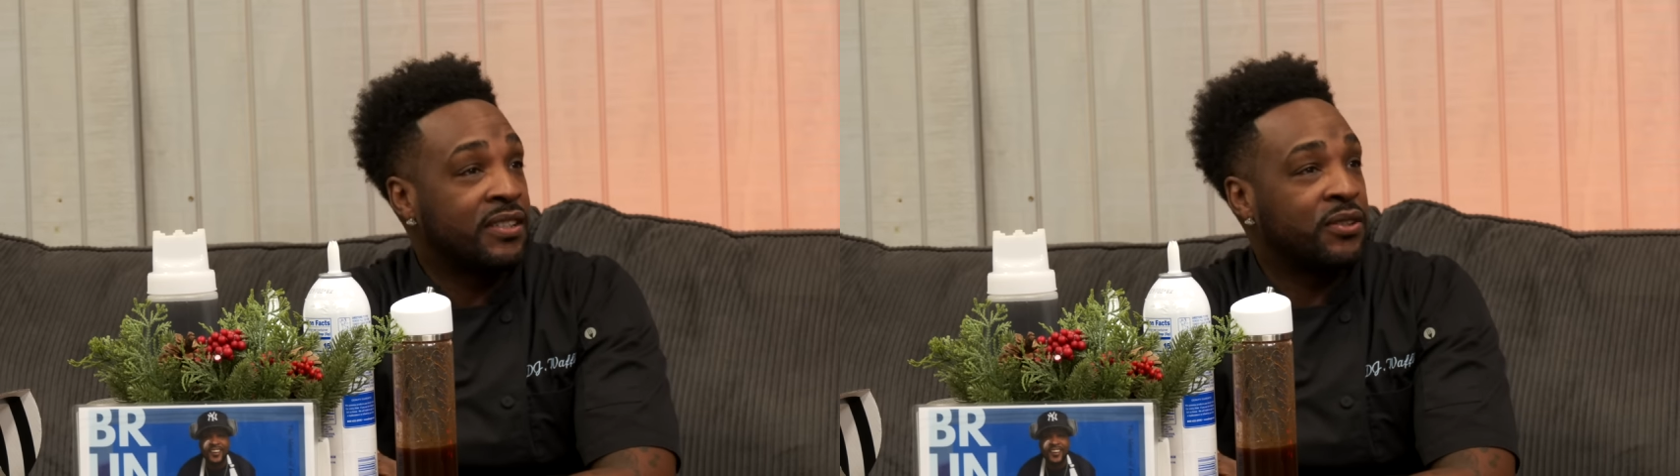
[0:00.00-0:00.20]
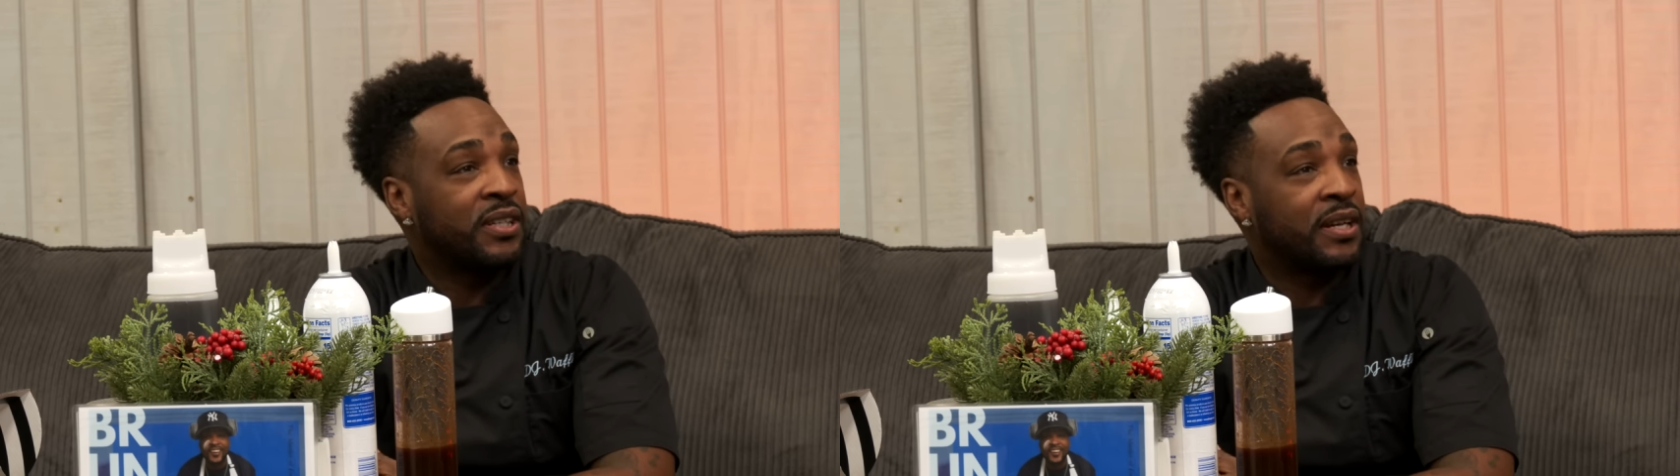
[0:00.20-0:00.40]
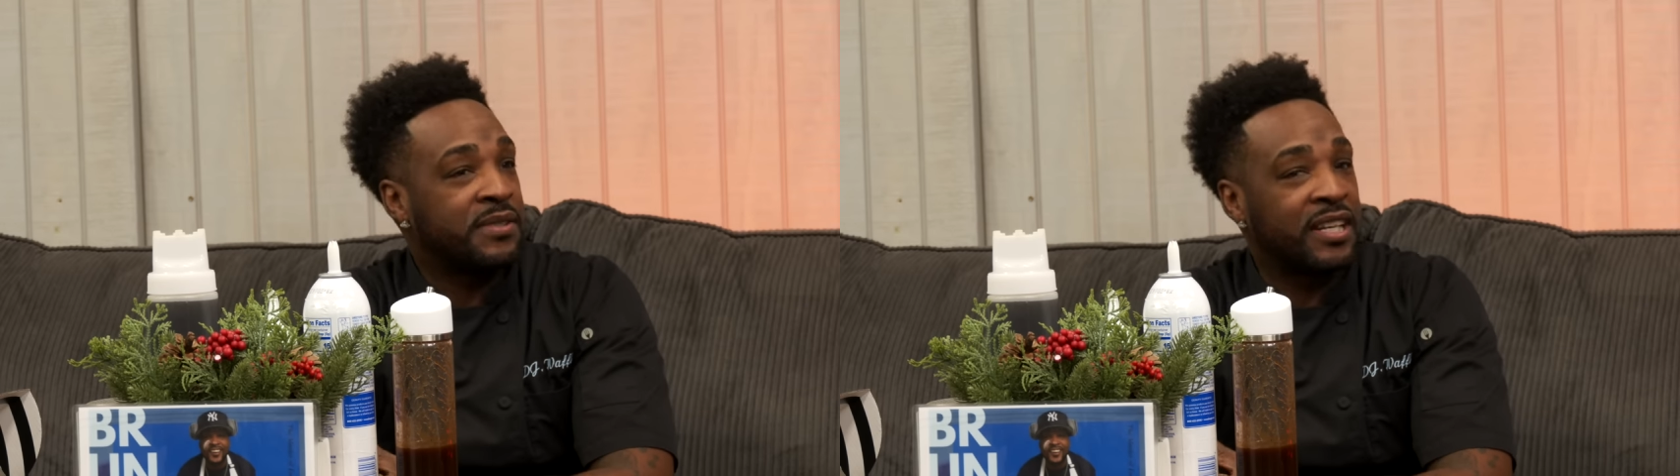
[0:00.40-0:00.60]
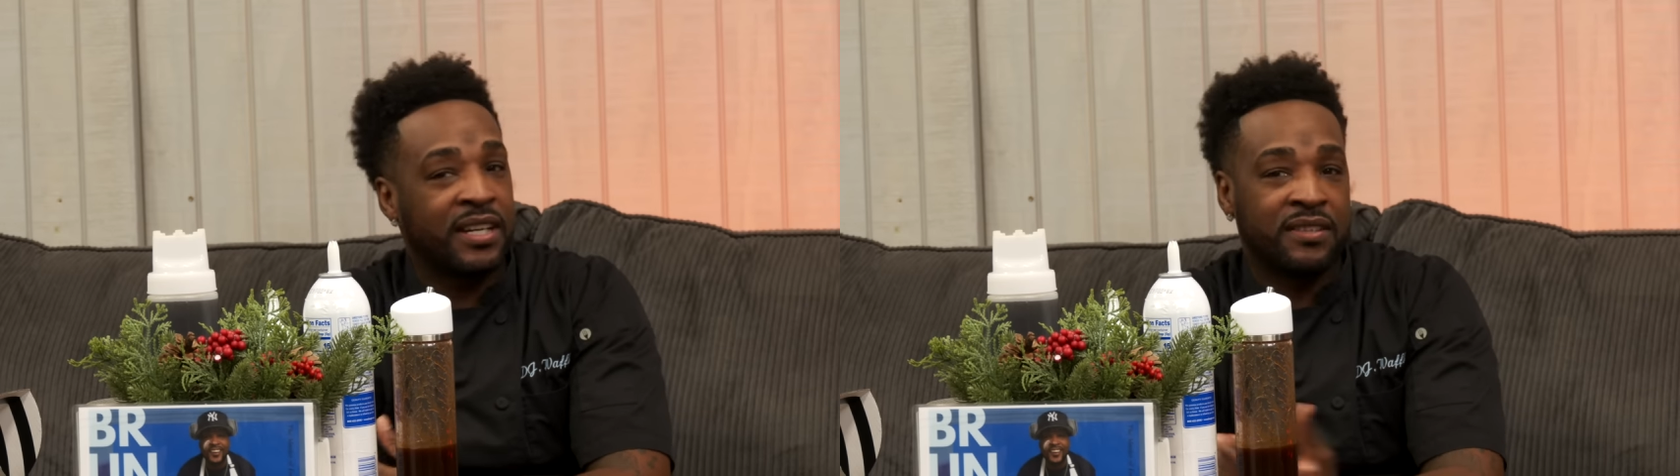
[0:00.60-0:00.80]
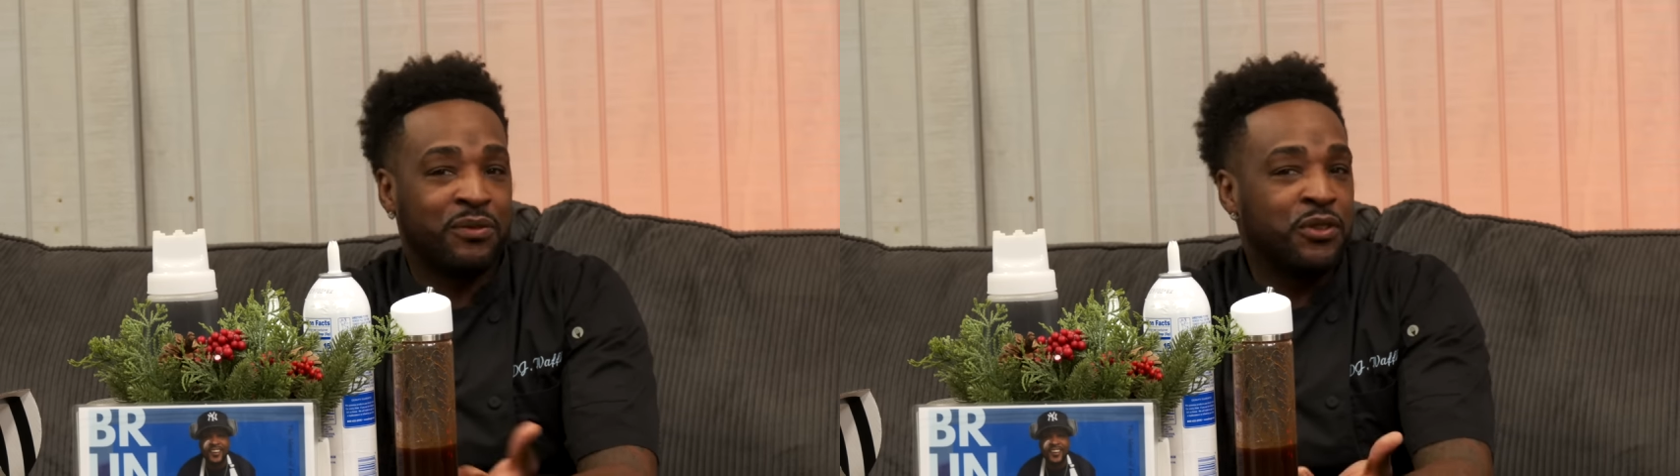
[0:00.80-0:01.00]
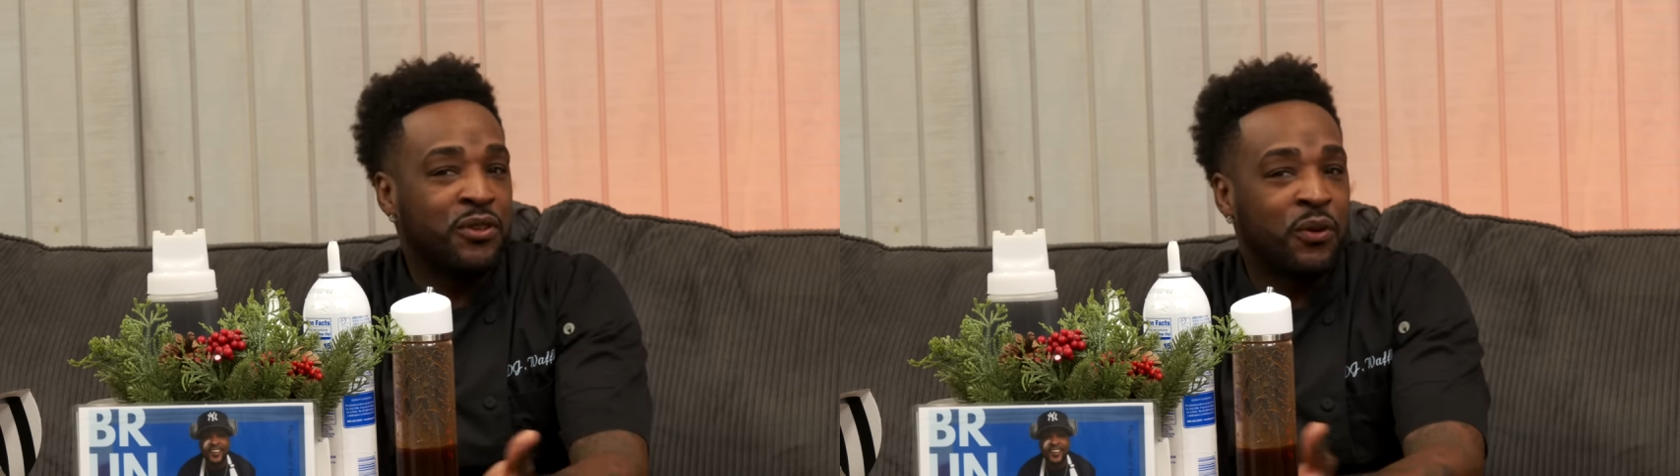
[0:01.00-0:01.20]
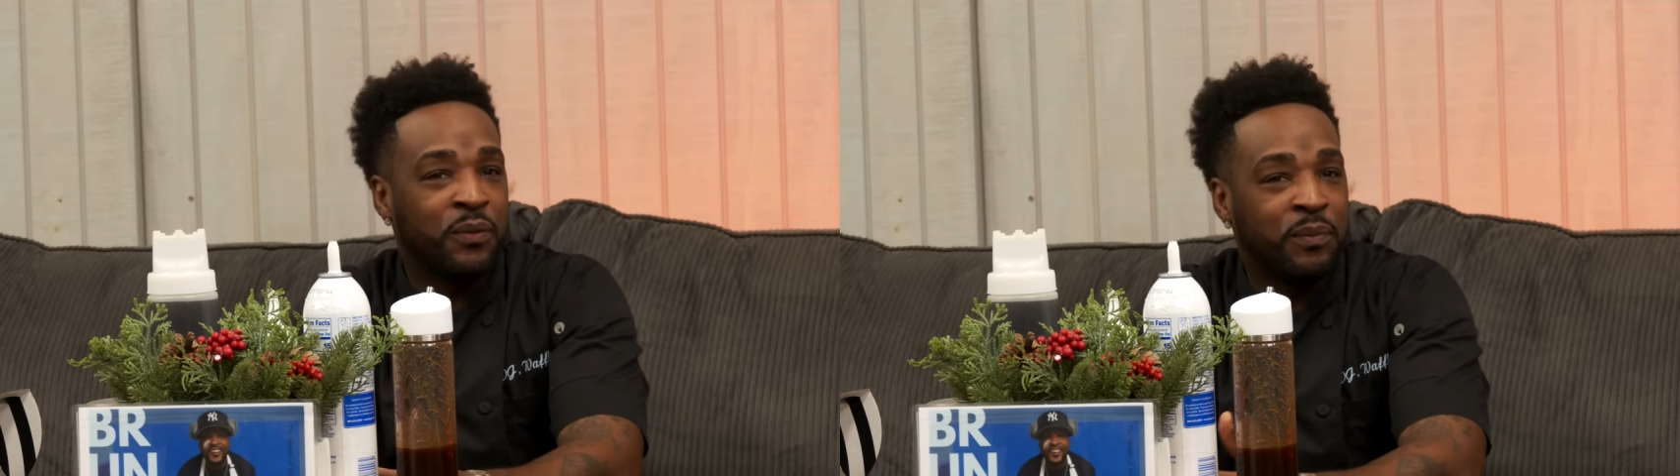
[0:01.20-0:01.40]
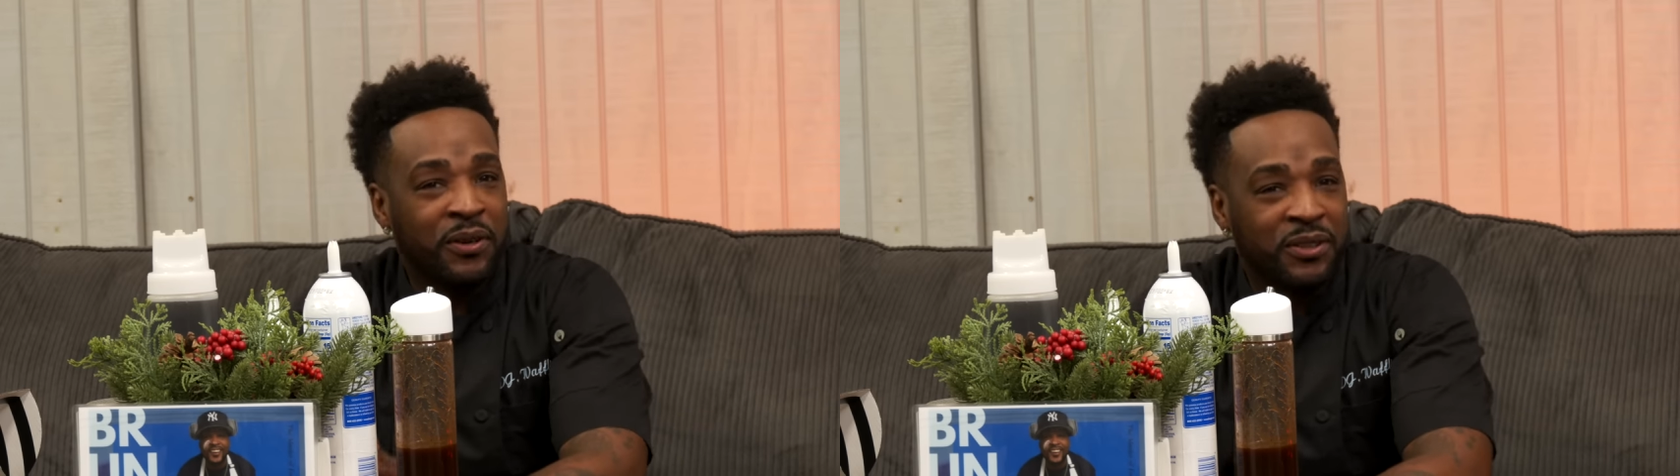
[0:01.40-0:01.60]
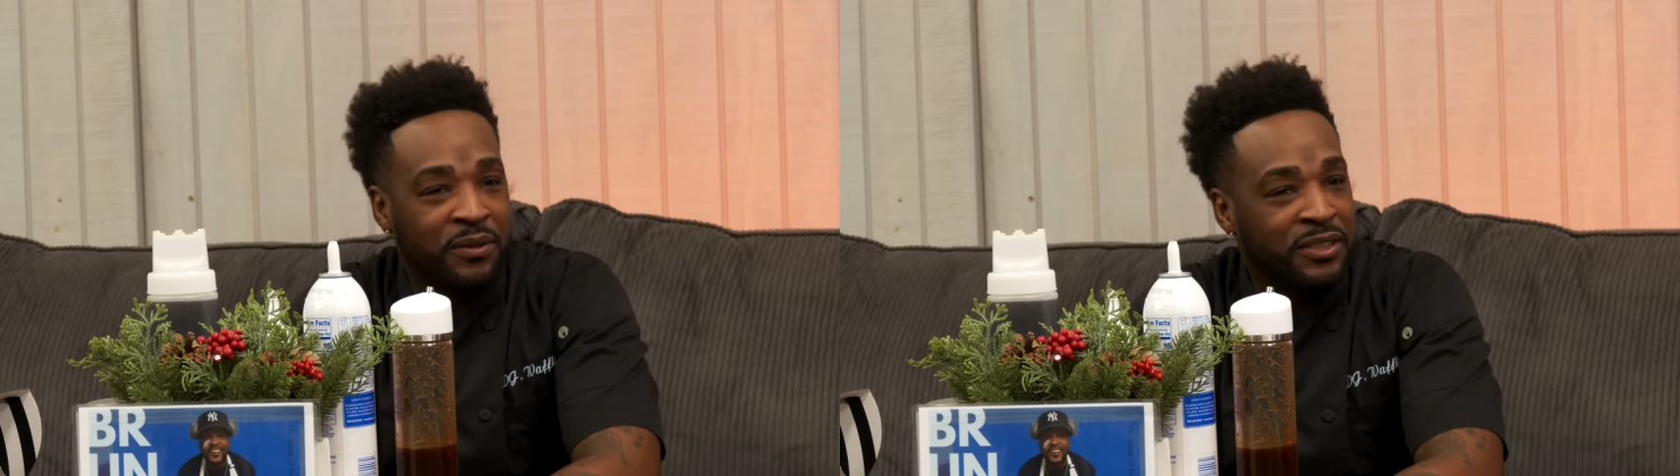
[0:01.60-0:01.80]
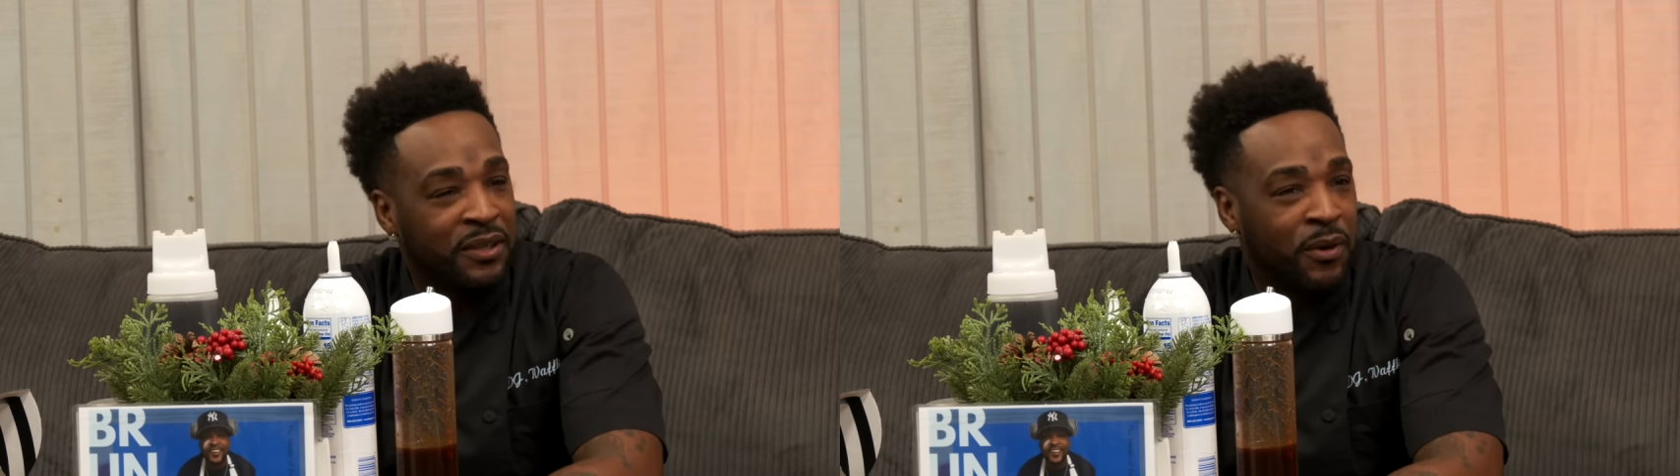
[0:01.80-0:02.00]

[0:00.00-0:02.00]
You get what I'm saying? Mm. You know, with building your